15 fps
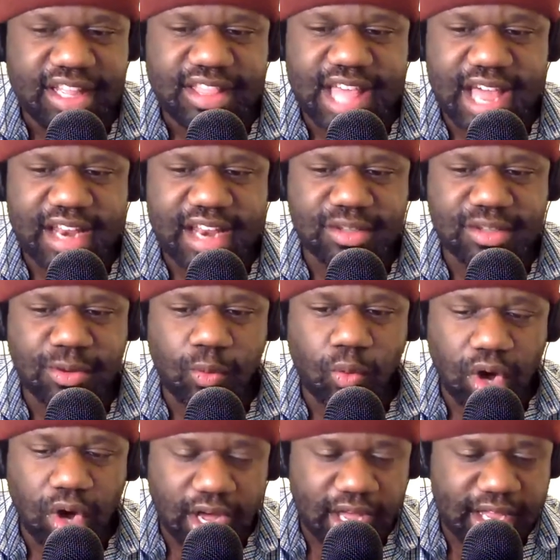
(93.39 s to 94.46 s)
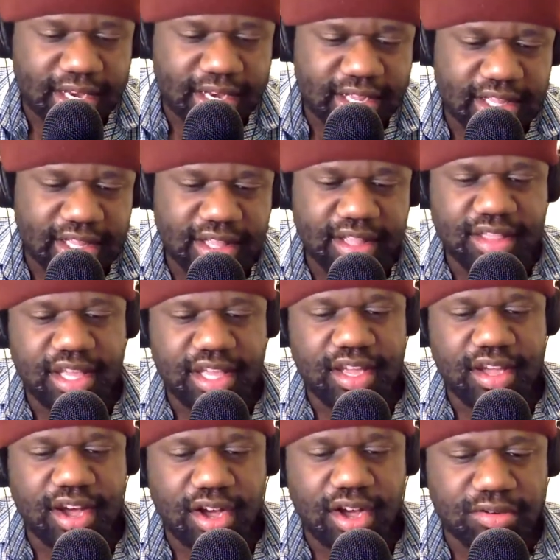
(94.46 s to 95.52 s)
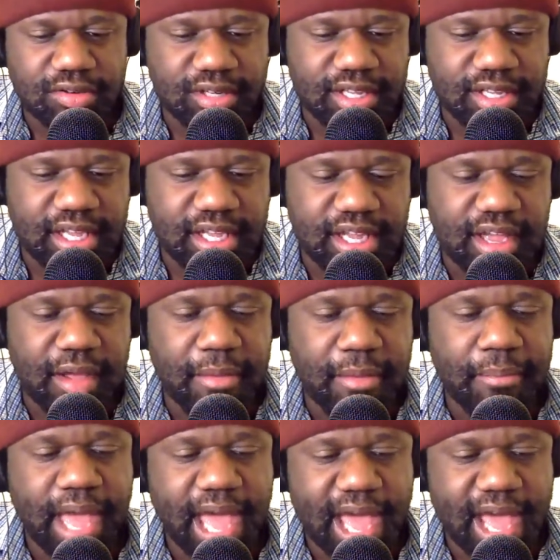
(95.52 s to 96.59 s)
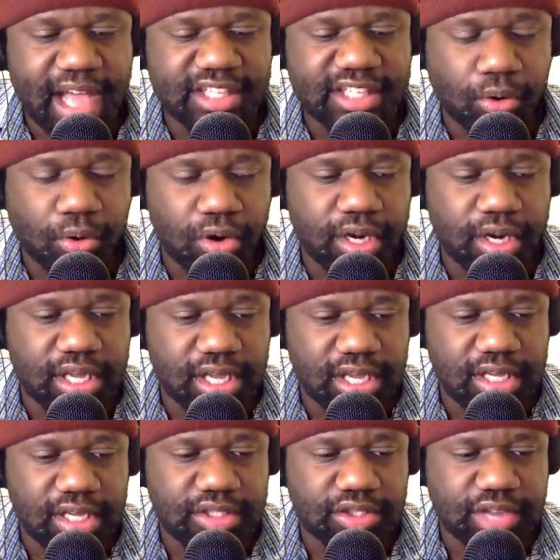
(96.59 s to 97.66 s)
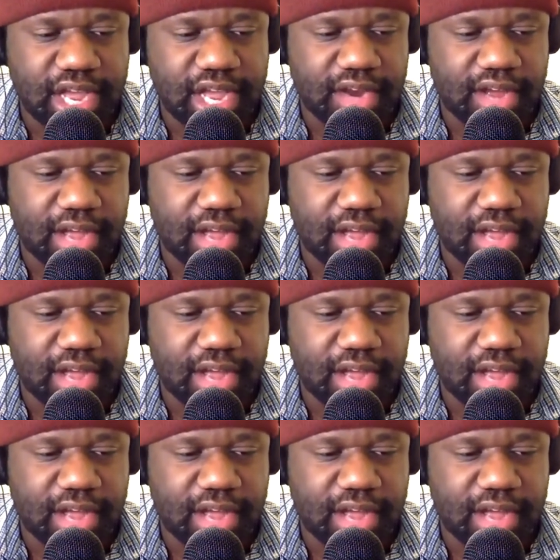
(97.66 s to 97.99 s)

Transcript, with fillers: That is the one, the only Passport Kings channel.